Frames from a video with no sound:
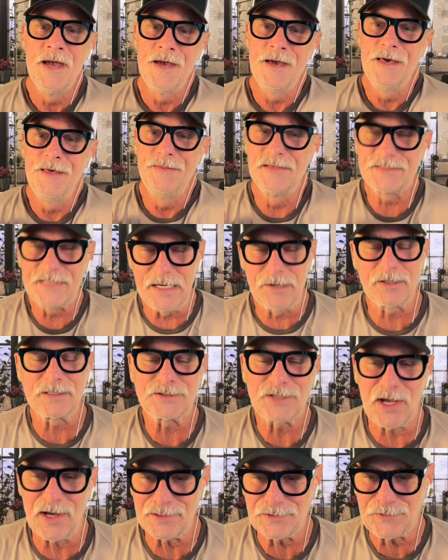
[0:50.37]
the secret
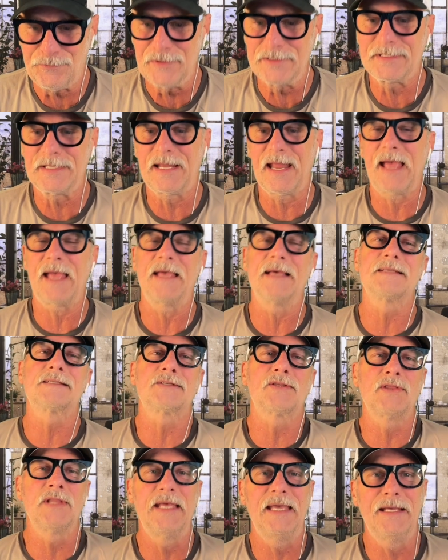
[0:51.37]
sauce for today
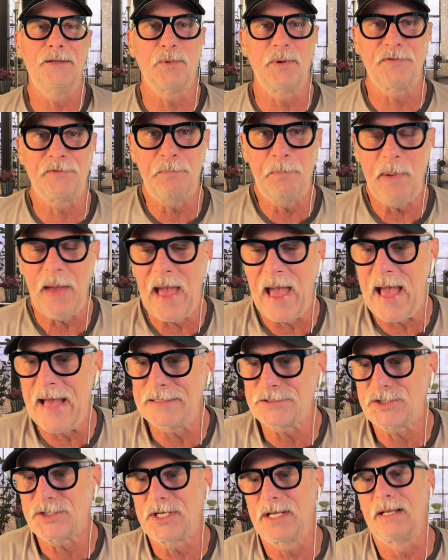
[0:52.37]
is lead with
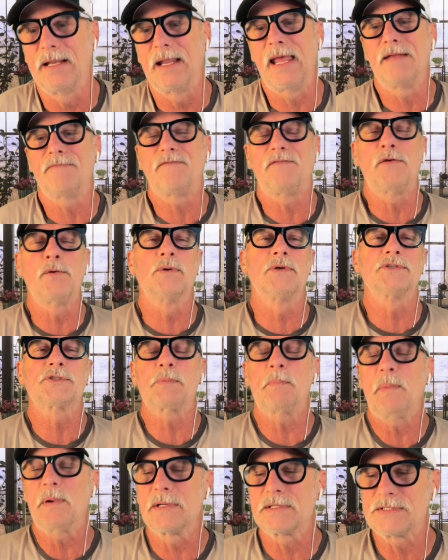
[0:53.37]
passion. It fuels
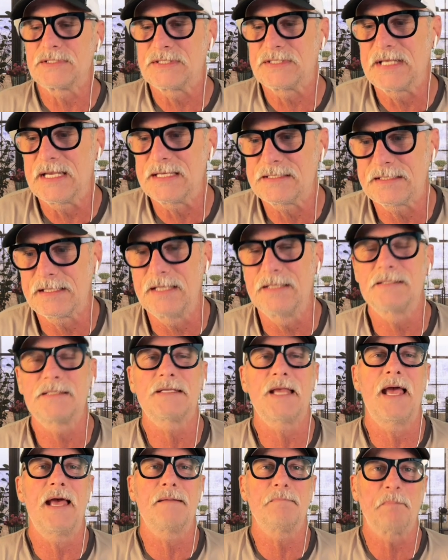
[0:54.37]
persistence
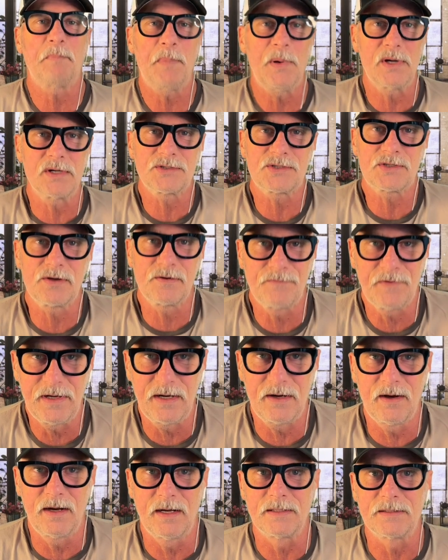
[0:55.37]
and
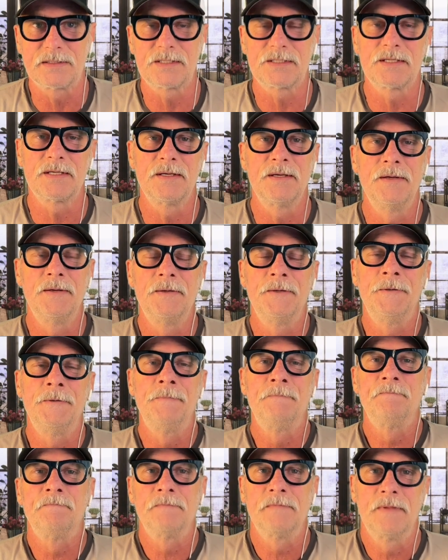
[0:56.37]
perseverance.
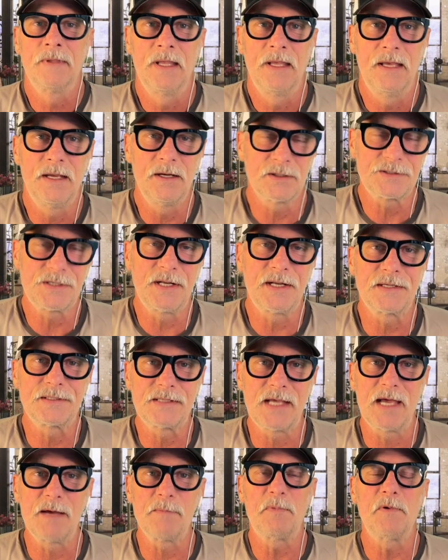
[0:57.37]
Here's an
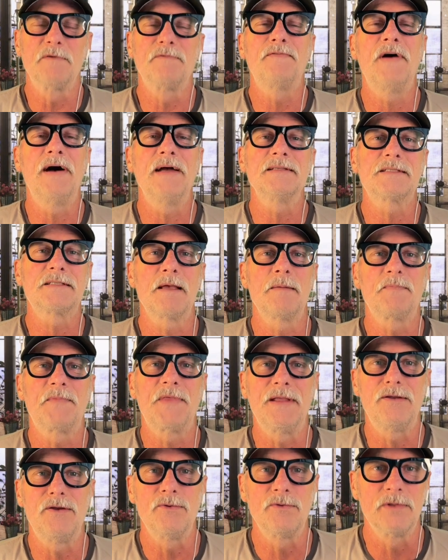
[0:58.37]
example. Find
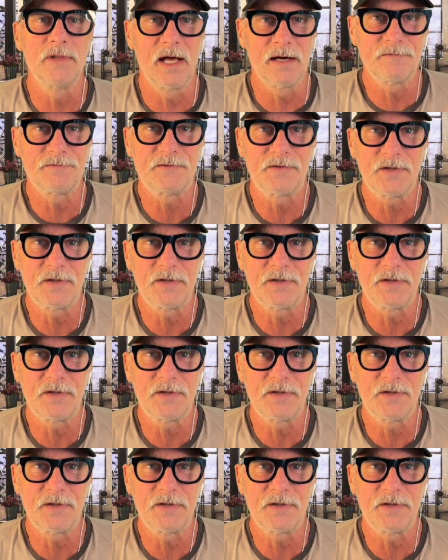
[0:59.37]
something you love to